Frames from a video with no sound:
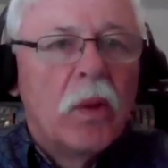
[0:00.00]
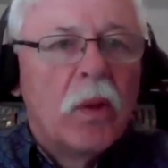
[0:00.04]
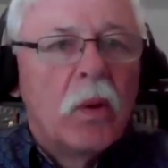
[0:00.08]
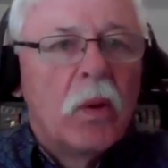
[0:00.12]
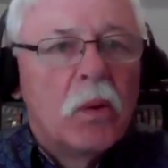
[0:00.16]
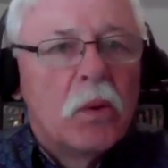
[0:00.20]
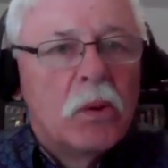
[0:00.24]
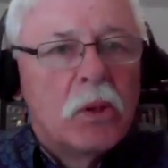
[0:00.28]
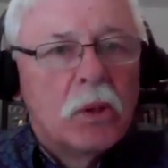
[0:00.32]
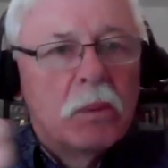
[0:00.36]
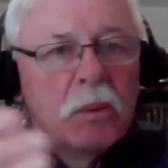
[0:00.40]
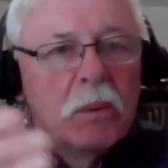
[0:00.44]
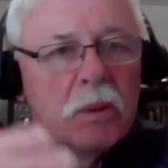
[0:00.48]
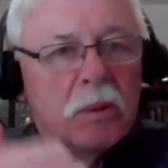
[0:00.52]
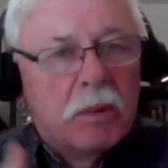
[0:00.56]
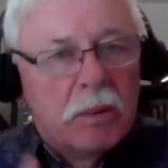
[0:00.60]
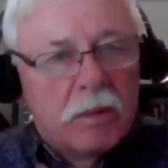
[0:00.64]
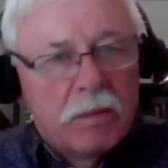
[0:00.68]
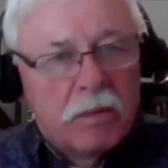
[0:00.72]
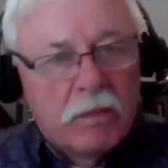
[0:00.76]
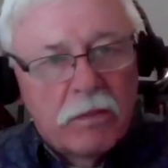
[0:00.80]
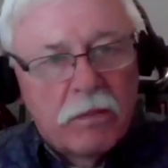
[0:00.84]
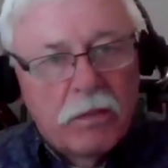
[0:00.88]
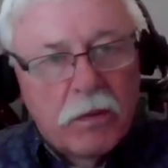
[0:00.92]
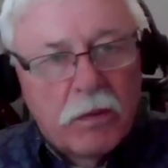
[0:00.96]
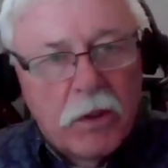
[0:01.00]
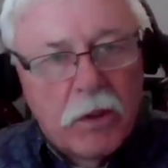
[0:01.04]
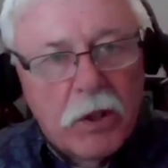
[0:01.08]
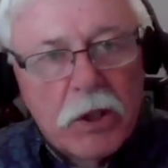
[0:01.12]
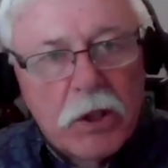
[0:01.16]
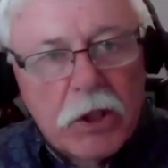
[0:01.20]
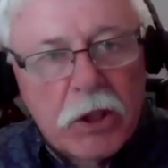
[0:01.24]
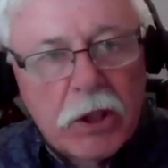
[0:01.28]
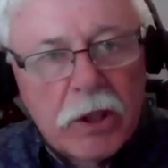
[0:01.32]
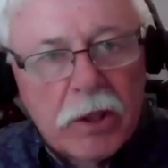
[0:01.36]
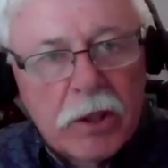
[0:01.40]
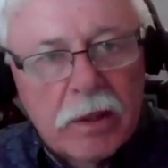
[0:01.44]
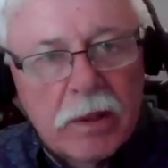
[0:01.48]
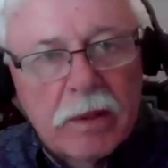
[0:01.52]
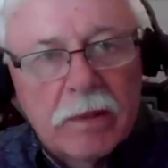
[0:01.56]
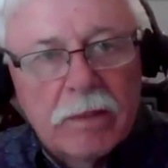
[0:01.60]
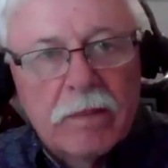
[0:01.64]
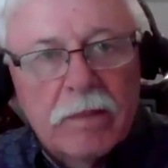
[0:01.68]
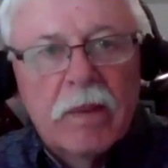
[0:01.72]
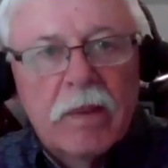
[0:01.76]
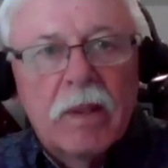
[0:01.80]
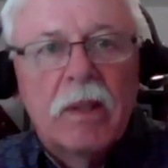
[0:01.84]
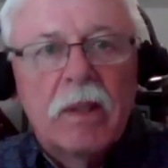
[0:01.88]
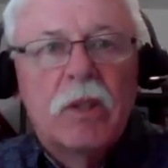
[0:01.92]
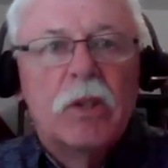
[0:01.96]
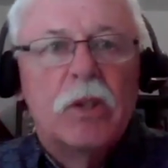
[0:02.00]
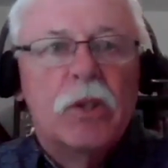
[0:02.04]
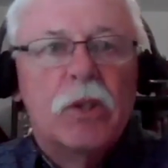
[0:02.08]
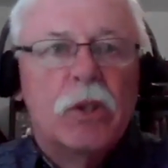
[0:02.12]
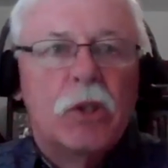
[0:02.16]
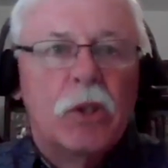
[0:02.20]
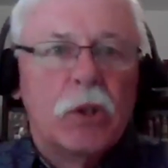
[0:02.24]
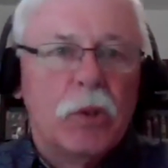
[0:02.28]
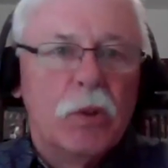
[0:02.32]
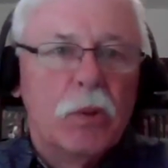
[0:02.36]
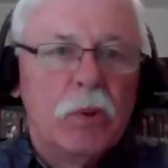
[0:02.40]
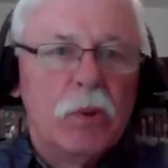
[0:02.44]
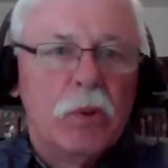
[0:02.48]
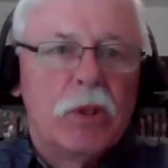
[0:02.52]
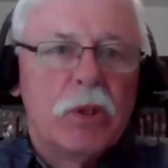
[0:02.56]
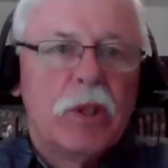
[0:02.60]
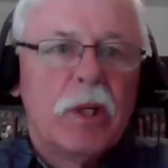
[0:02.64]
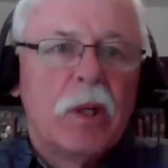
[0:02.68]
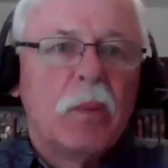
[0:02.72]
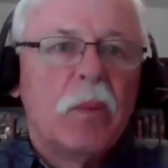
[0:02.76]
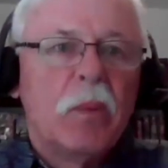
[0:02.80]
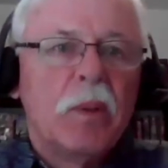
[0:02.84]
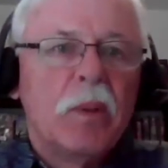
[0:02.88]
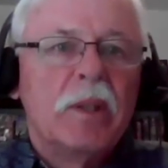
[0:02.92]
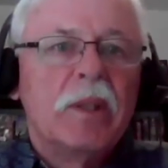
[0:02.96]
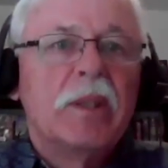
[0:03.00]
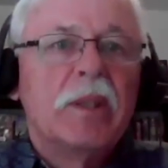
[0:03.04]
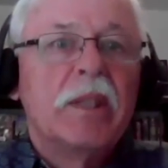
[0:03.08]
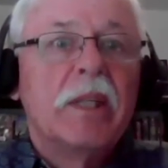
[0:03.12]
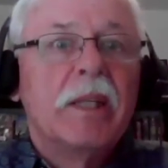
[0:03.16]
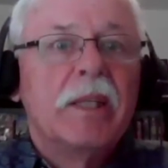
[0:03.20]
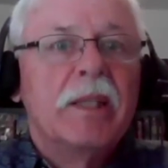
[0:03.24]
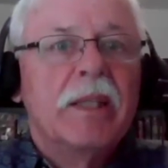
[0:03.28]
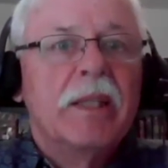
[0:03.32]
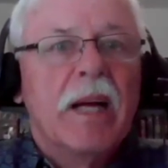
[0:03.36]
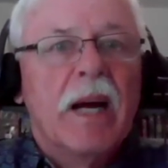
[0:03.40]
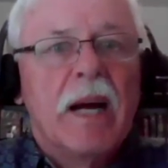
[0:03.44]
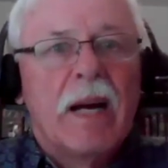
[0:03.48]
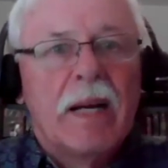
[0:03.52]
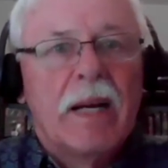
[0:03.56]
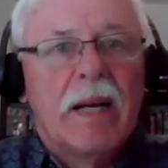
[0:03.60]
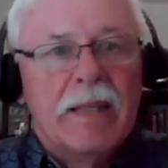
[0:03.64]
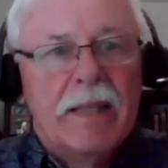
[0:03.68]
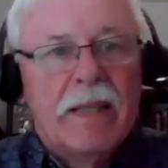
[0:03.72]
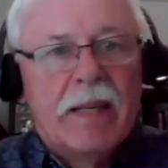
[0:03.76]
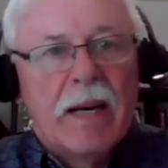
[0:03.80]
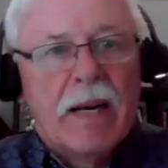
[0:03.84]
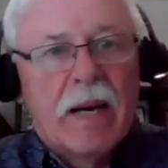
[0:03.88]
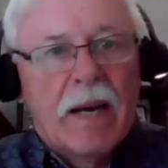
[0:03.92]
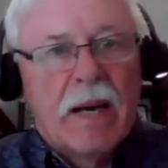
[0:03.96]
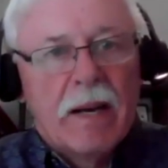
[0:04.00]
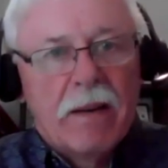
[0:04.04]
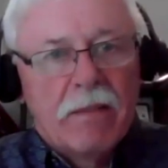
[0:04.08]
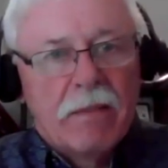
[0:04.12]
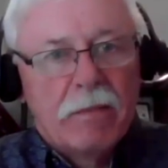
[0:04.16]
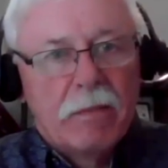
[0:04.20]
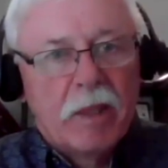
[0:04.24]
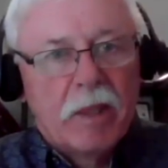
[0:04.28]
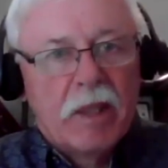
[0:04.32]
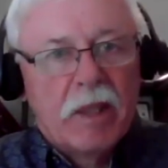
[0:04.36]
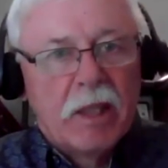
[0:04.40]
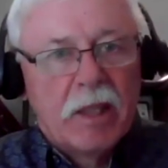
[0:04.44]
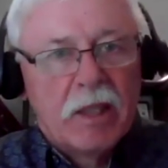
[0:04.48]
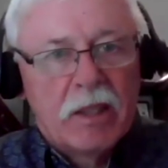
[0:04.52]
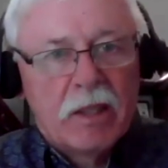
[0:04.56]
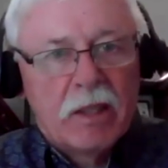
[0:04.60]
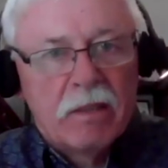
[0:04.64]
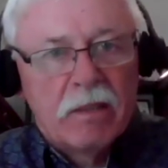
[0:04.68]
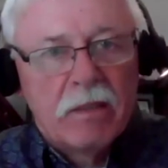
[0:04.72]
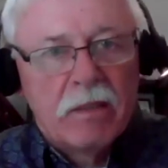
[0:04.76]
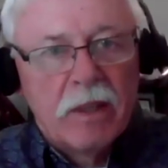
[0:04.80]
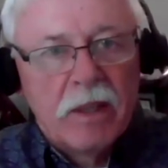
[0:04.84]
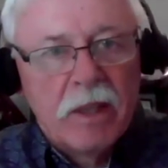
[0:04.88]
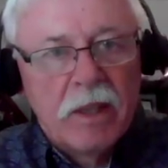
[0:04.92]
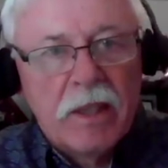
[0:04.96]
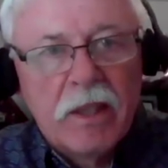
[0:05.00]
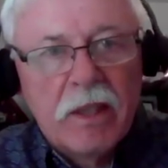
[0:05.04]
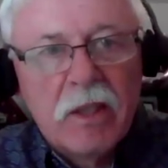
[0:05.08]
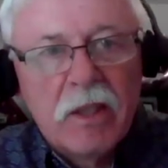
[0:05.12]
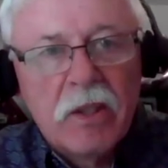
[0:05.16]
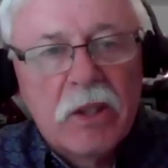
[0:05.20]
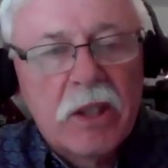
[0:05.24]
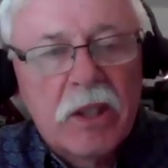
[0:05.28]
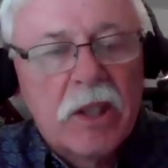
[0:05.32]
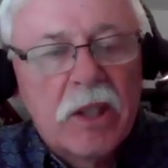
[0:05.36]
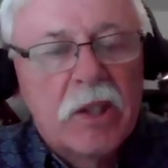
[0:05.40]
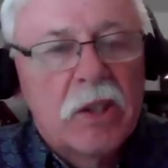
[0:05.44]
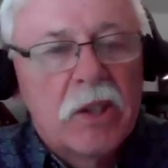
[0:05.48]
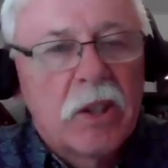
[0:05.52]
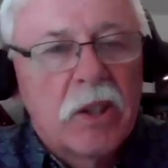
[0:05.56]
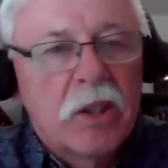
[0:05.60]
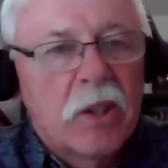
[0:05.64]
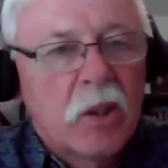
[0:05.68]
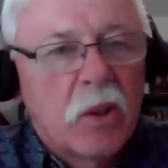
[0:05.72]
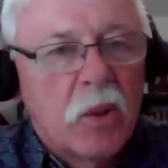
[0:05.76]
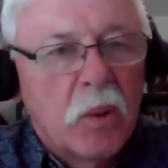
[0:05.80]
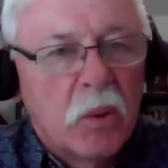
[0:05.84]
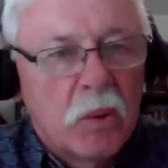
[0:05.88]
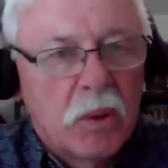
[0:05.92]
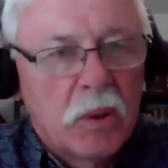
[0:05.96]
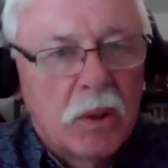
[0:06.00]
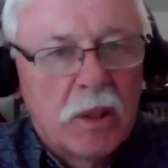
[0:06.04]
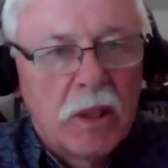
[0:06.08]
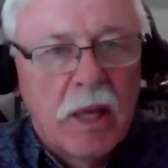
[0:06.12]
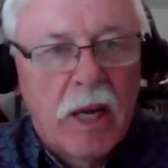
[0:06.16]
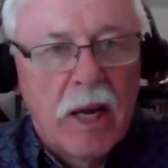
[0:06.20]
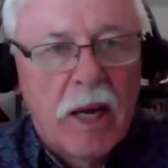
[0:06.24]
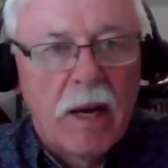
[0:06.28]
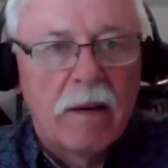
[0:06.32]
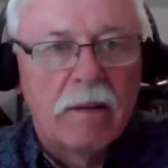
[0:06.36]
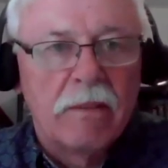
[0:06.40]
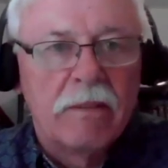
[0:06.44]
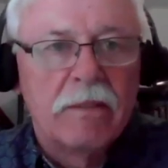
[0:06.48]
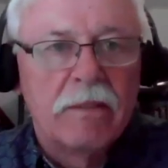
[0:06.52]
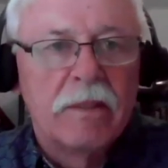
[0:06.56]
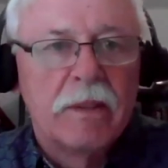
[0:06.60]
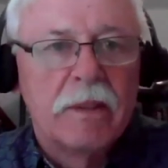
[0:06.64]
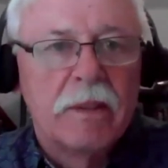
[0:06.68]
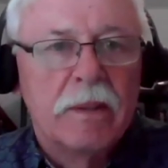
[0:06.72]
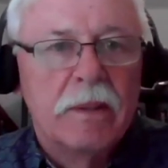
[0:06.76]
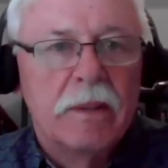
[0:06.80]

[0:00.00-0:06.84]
those first Jews that did not die because of the sins of the golden calf.